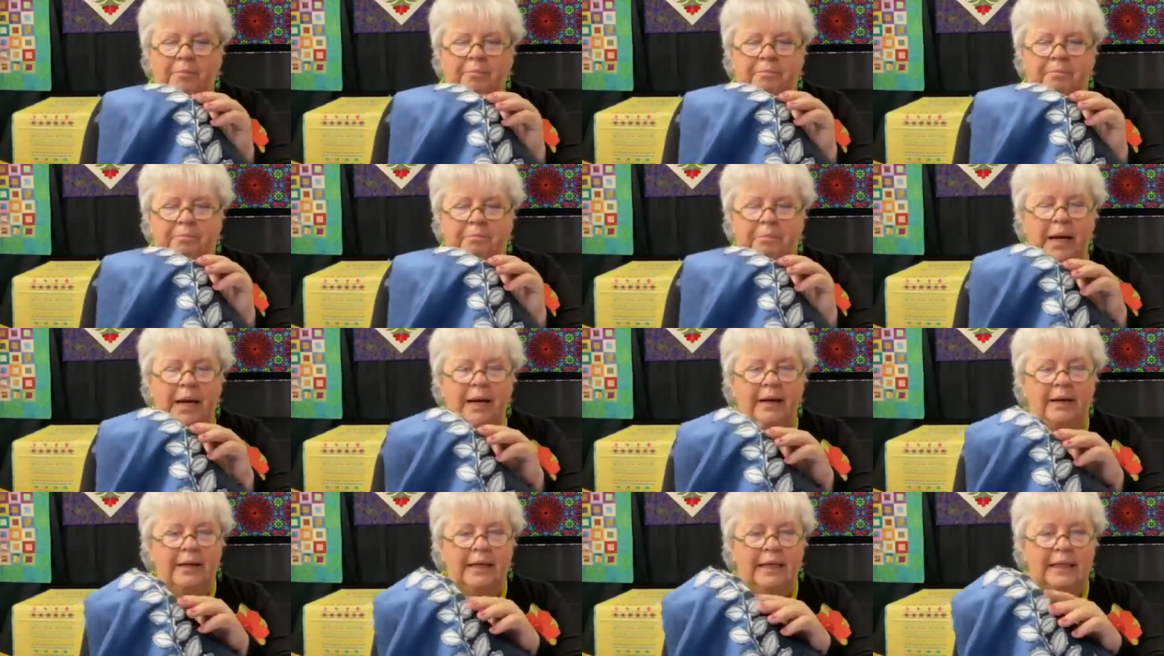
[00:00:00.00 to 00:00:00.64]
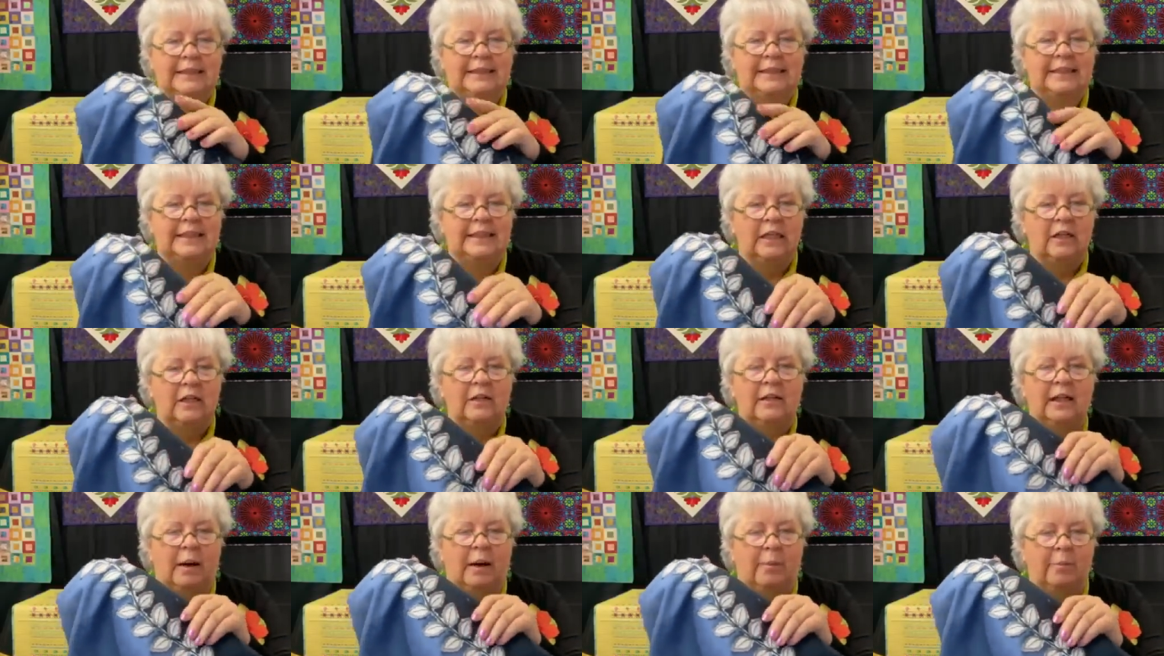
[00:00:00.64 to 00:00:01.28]
but it's
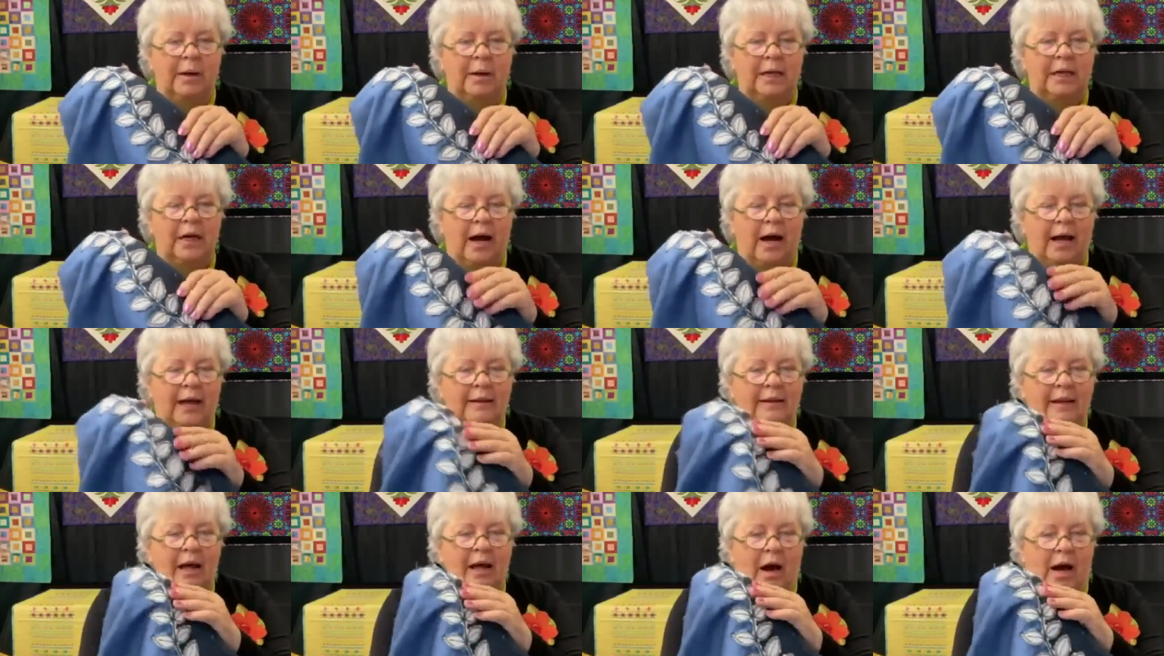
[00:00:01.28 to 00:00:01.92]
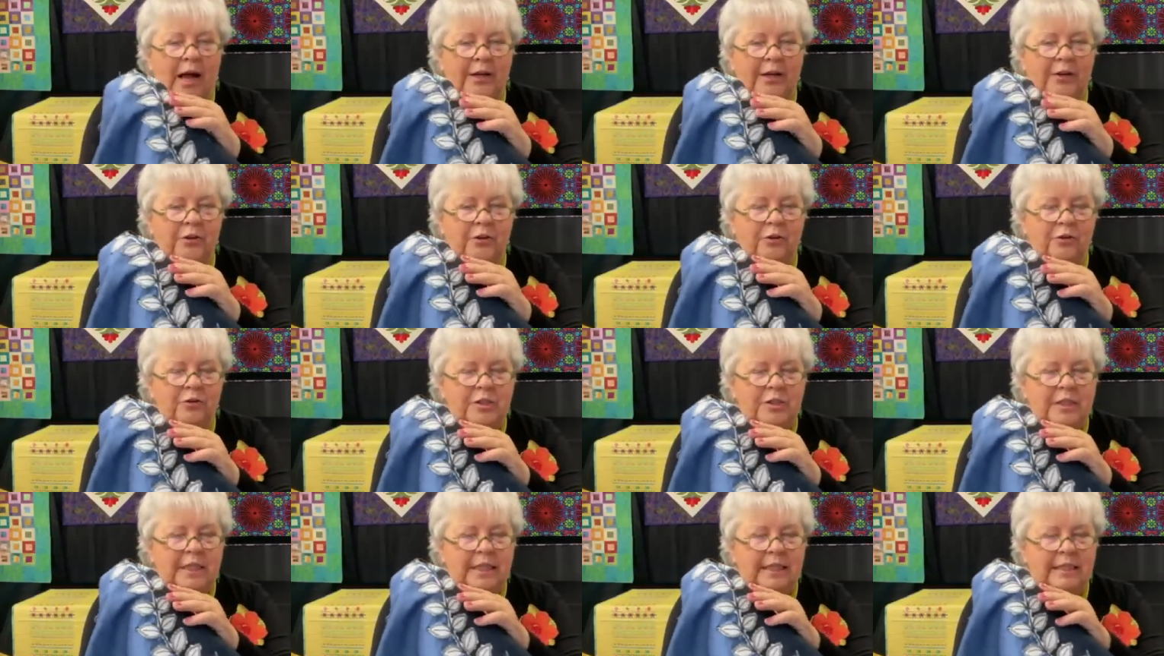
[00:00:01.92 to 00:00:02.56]
still I I
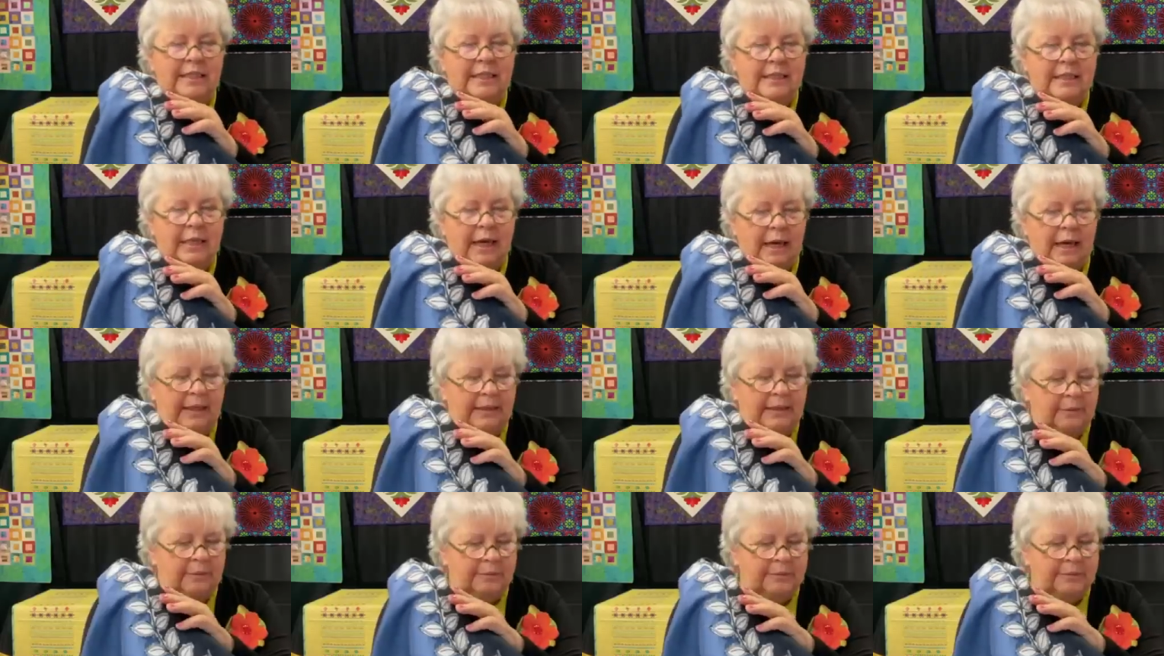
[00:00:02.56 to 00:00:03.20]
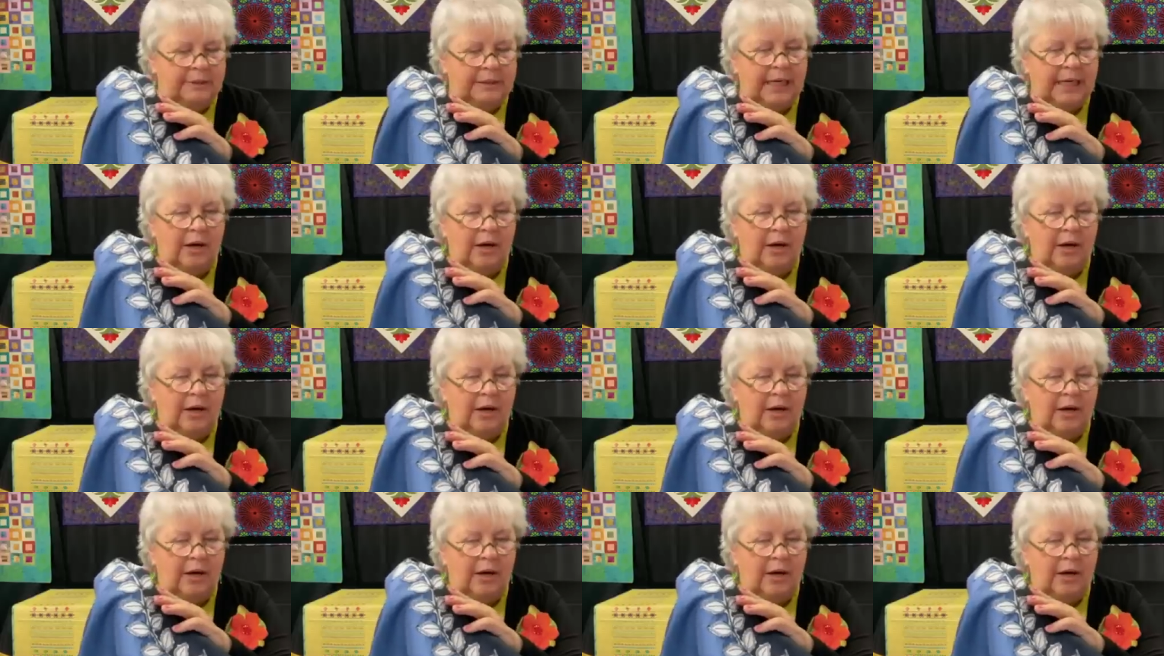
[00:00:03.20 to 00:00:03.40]
use this um,